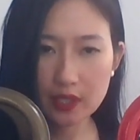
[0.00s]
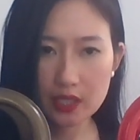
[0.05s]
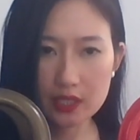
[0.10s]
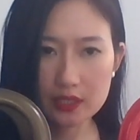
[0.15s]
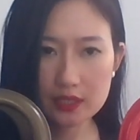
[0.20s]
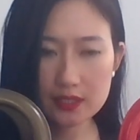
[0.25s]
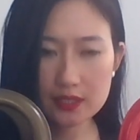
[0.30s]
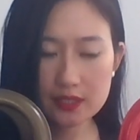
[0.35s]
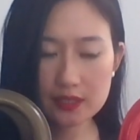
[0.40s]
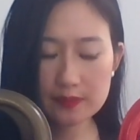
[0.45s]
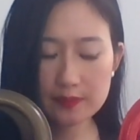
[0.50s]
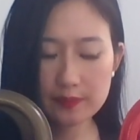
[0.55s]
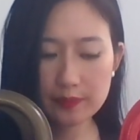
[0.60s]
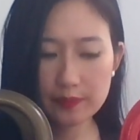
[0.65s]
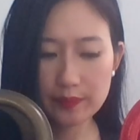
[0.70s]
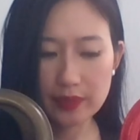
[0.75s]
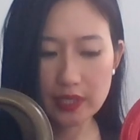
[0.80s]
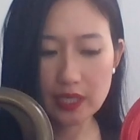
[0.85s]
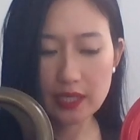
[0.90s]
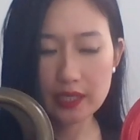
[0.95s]
products
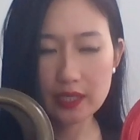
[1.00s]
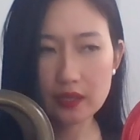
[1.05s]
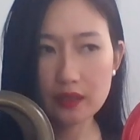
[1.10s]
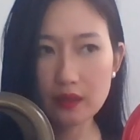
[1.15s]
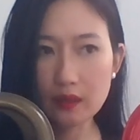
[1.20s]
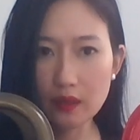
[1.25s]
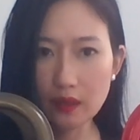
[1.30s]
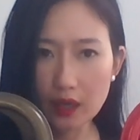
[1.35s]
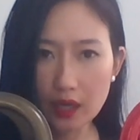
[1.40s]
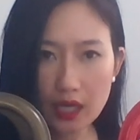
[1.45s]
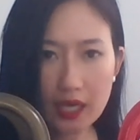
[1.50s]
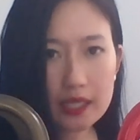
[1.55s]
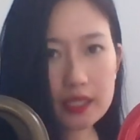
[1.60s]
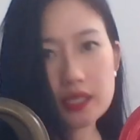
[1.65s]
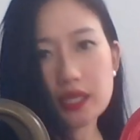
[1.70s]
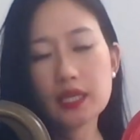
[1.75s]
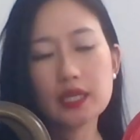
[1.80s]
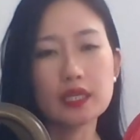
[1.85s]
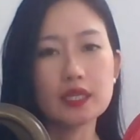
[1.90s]
by a lot.